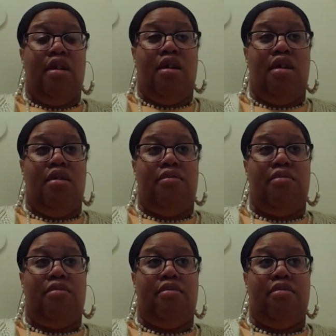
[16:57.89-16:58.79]
Um,
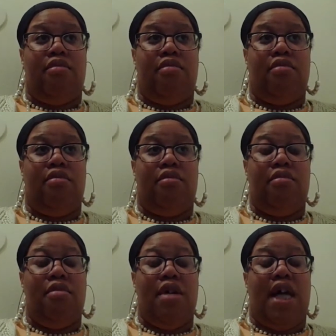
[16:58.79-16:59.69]

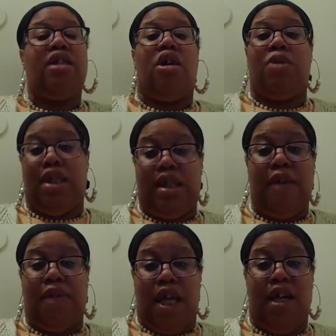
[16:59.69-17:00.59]
I thought it was a
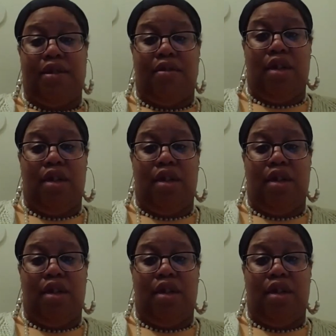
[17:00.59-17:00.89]
safety hazard,